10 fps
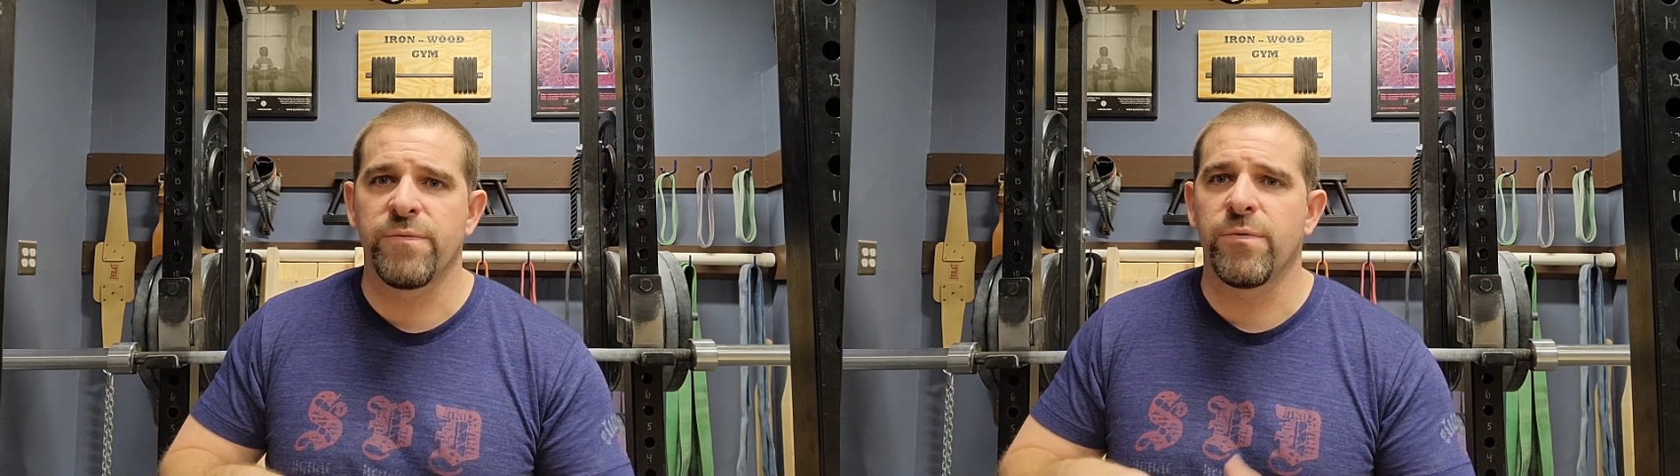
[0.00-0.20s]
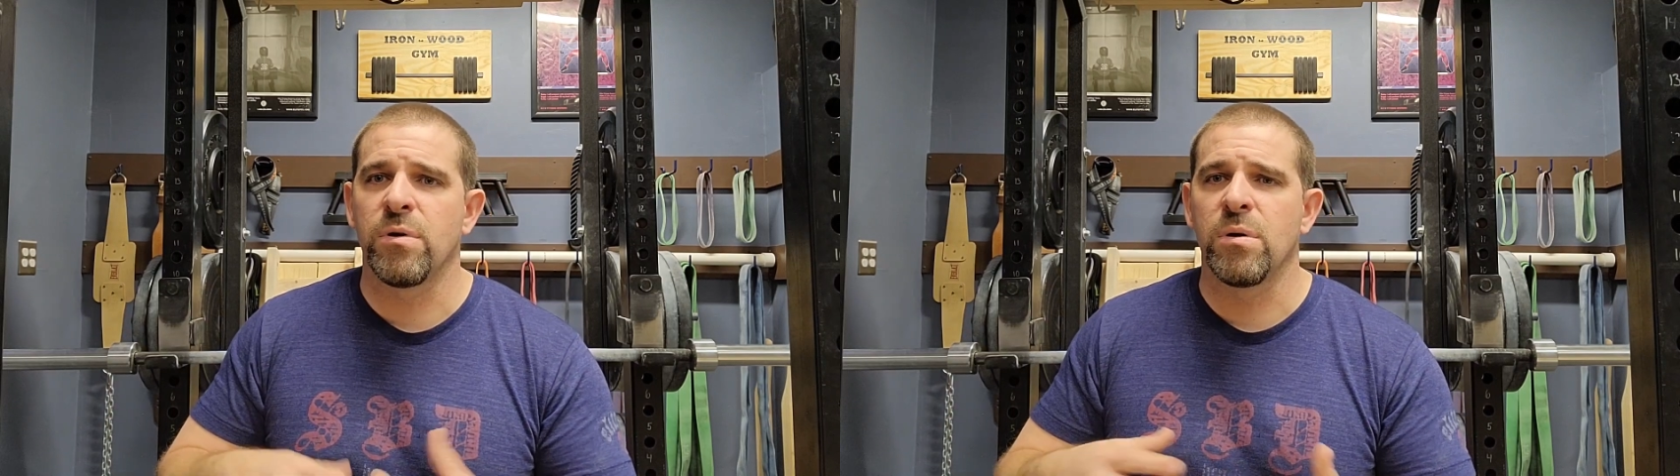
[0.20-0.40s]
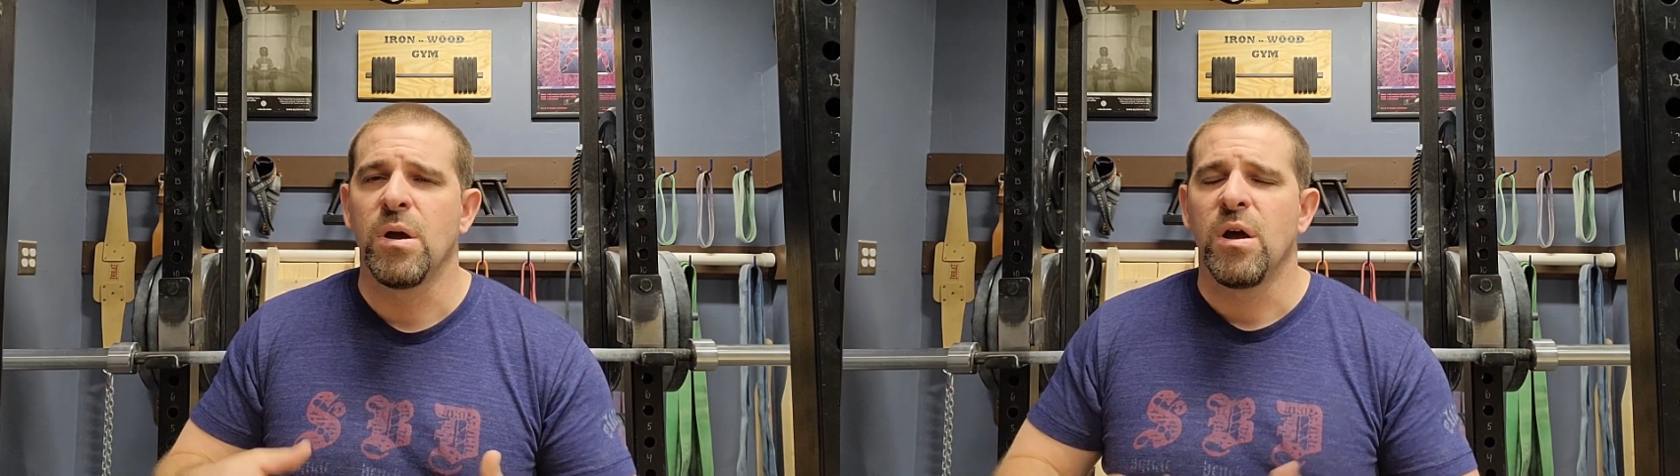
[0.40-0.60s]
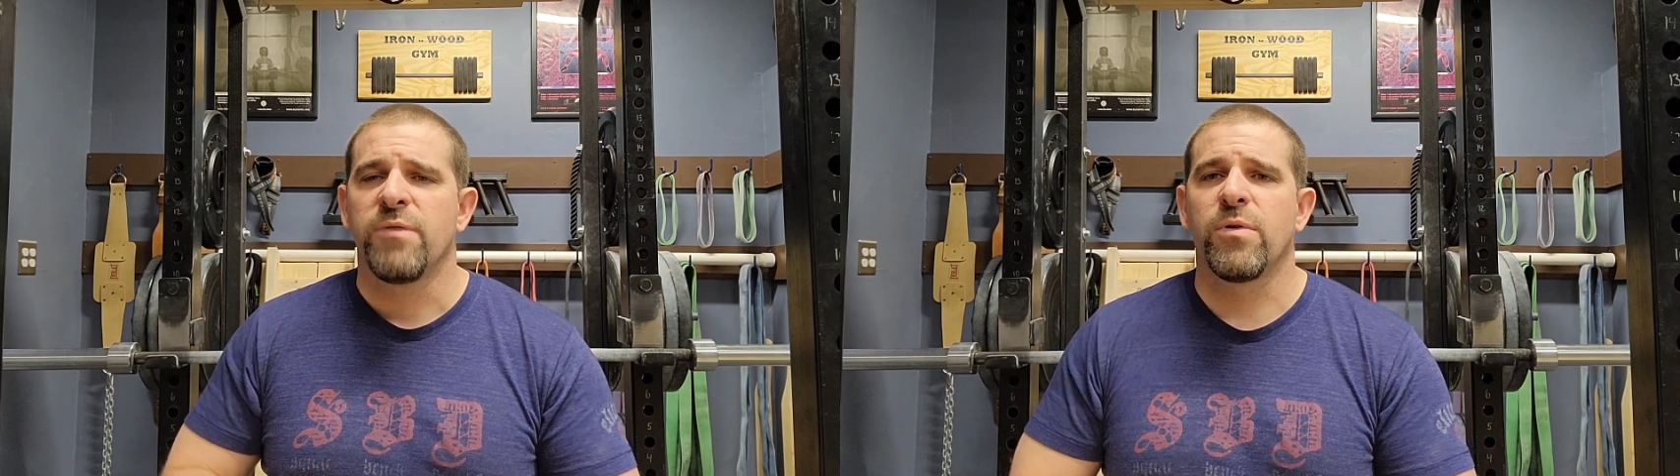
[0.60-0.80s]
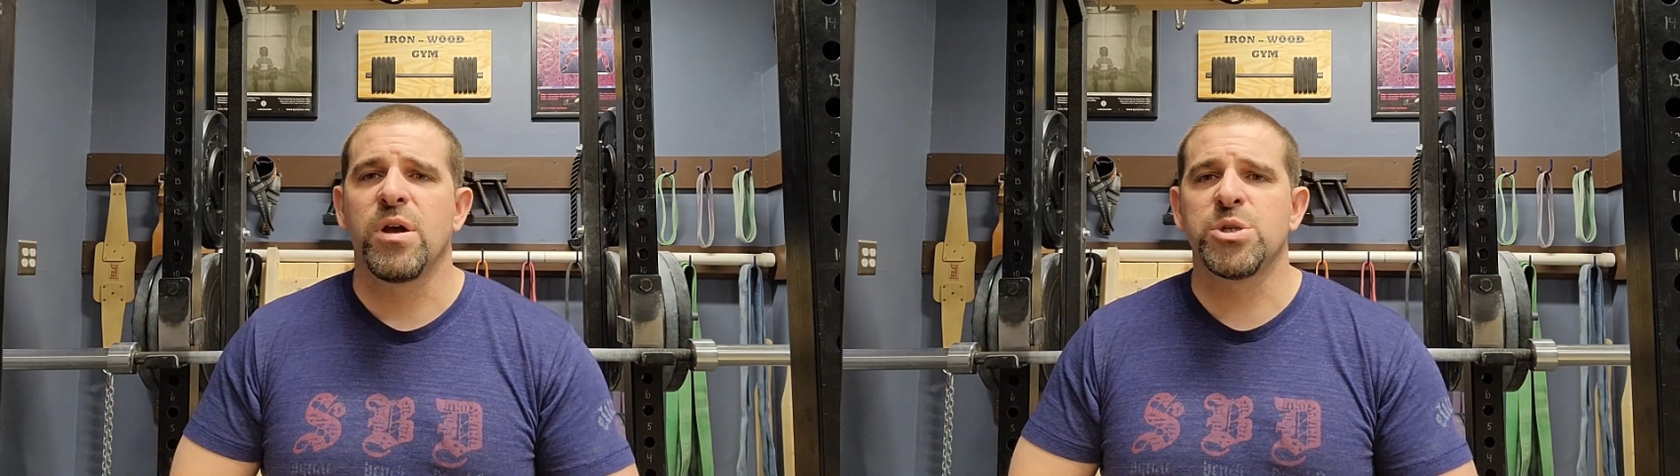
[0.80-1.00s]

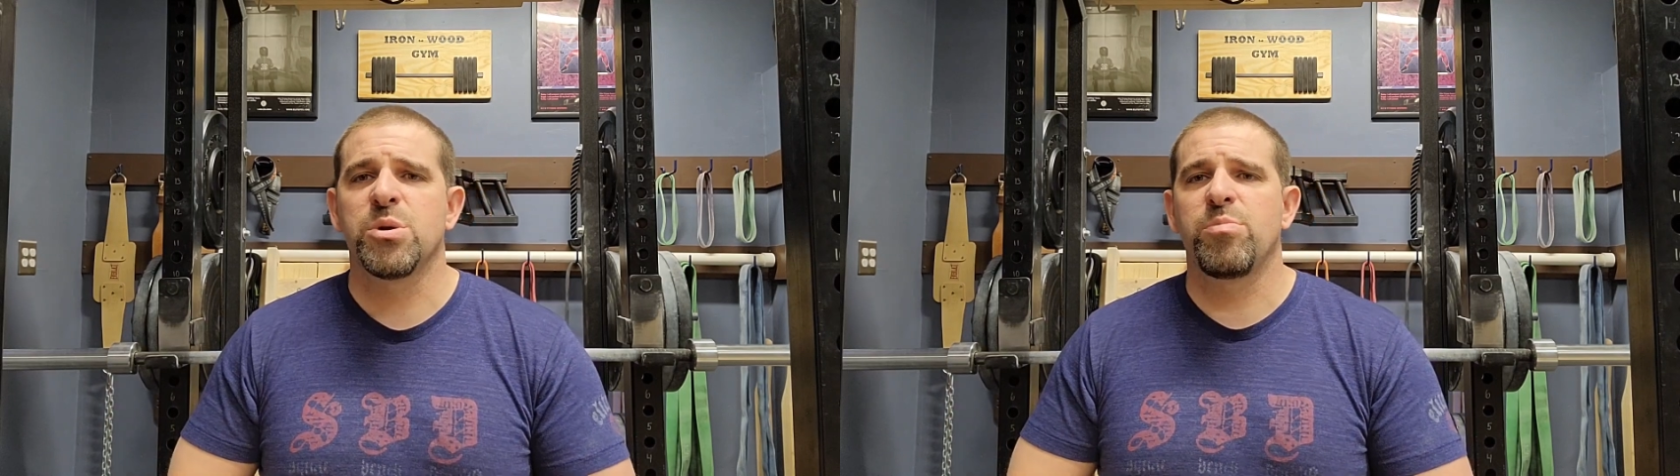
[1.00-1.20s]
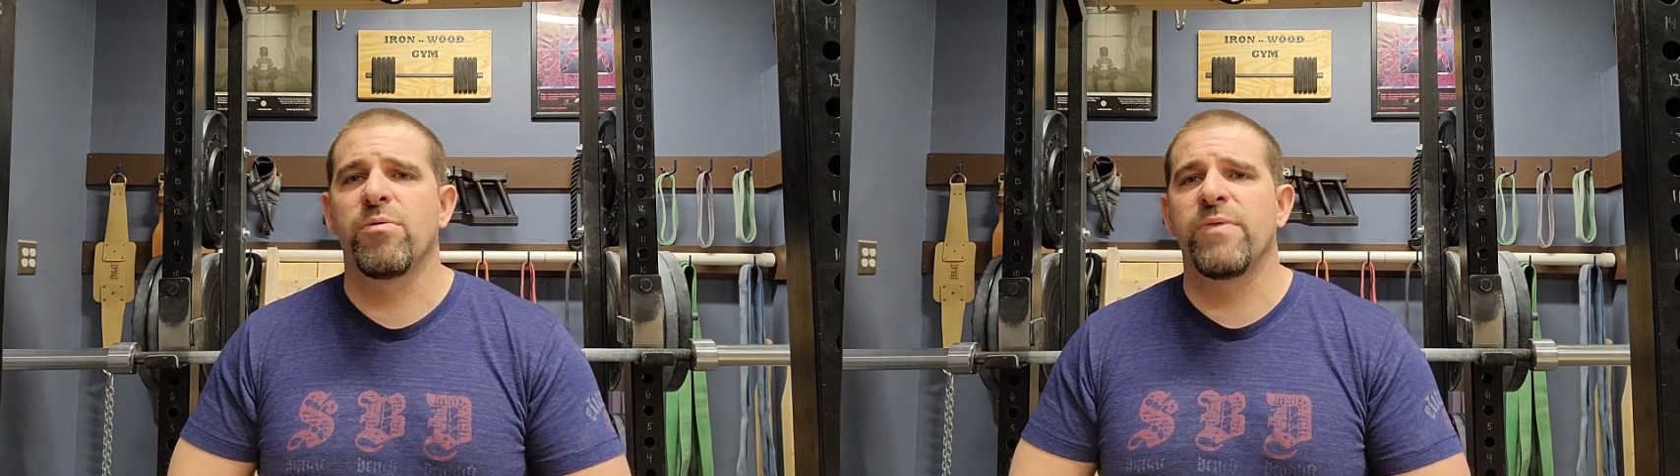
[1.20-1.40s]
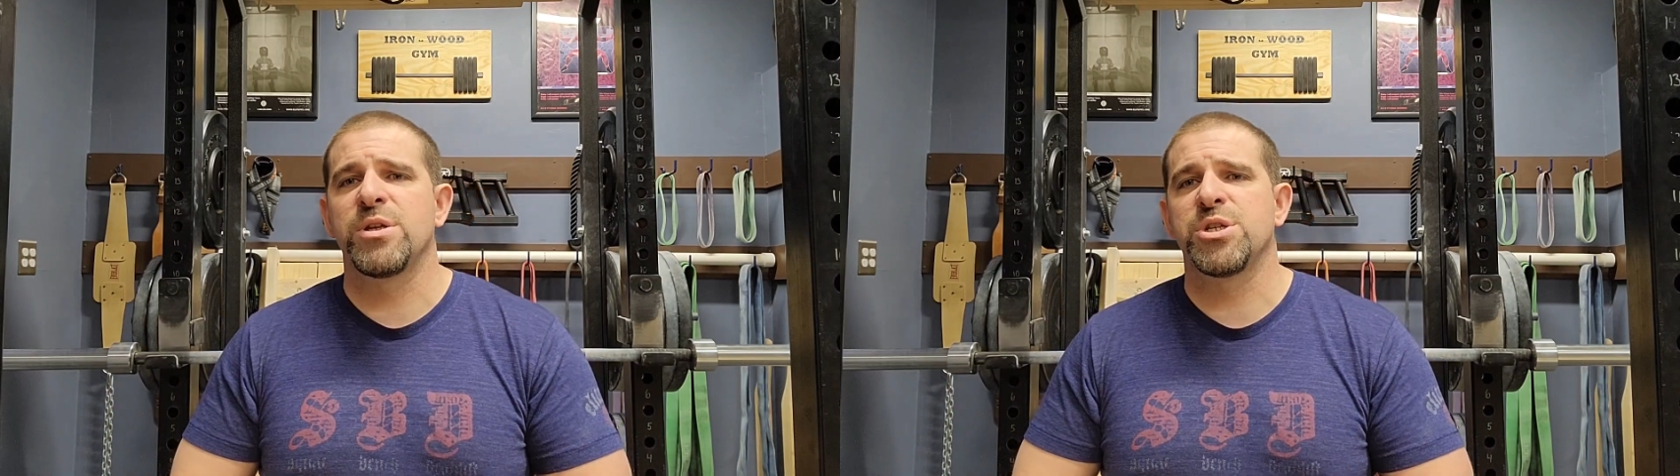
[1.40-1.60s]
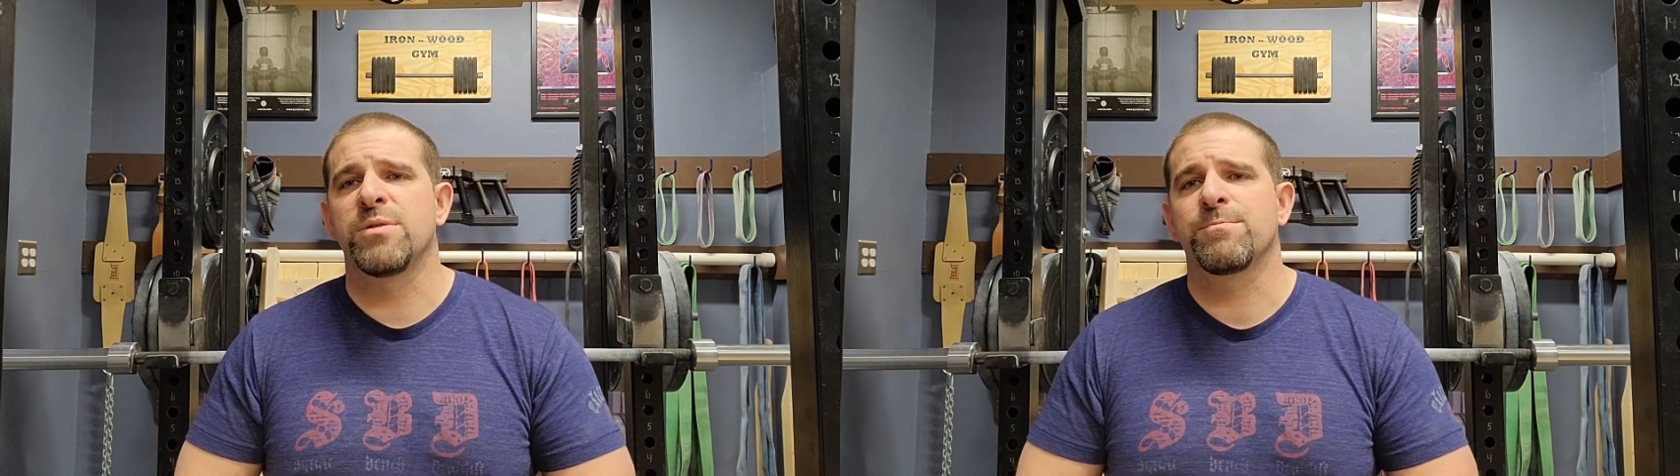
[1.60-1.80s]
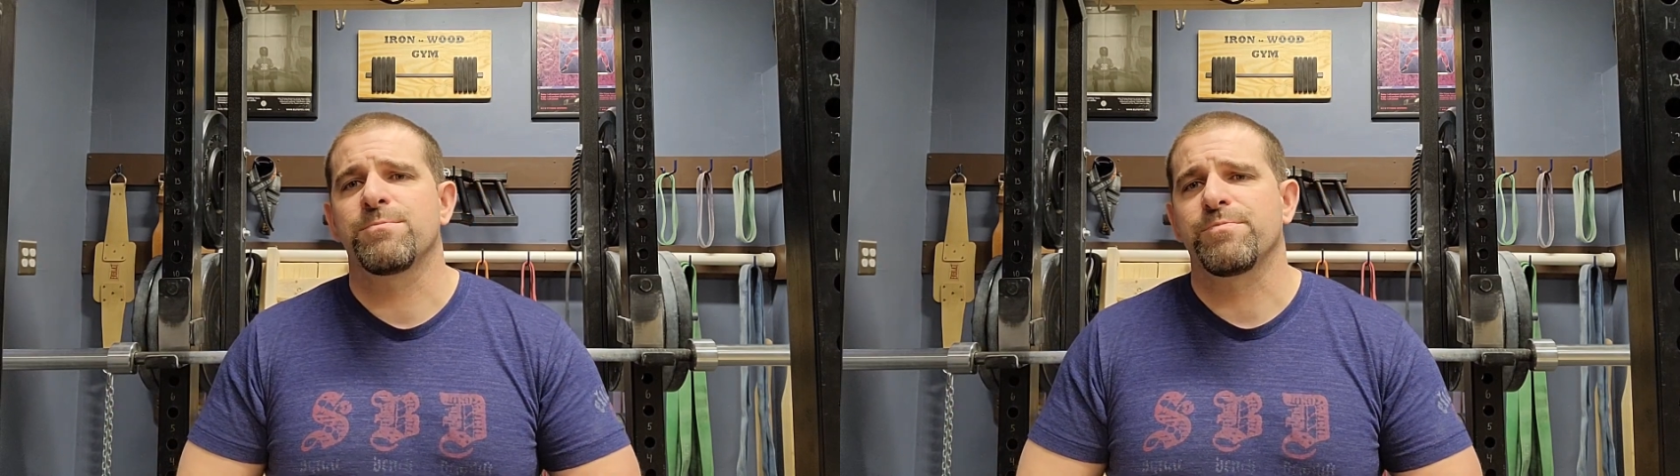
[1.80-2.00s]
for injury
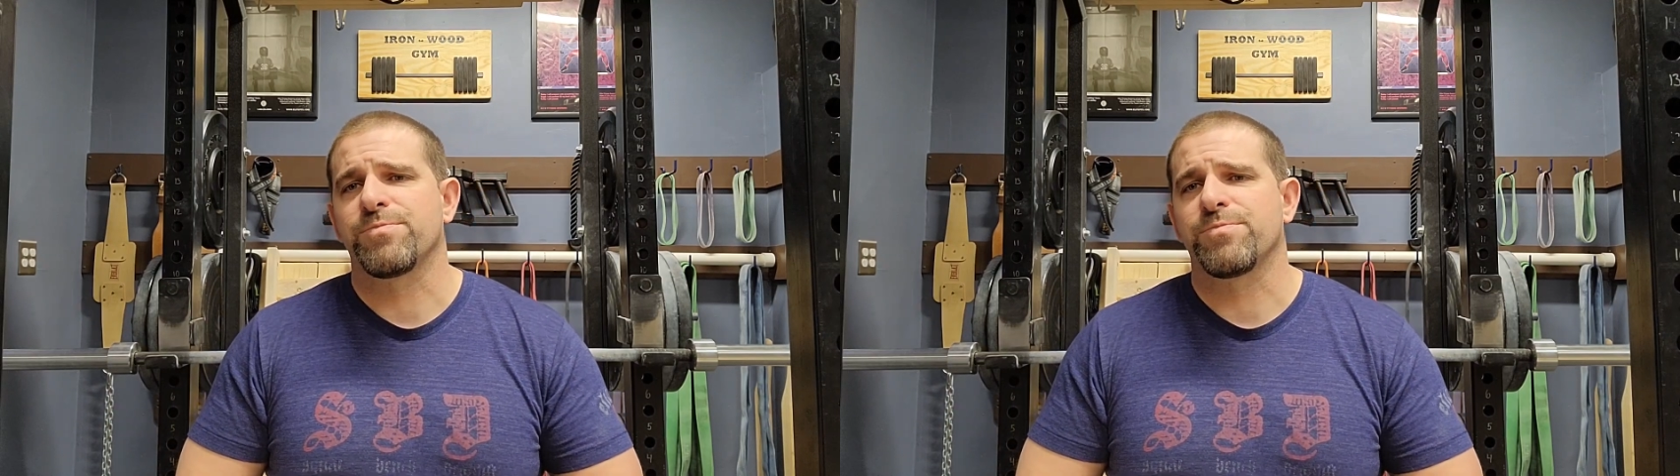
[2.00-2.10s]
prevention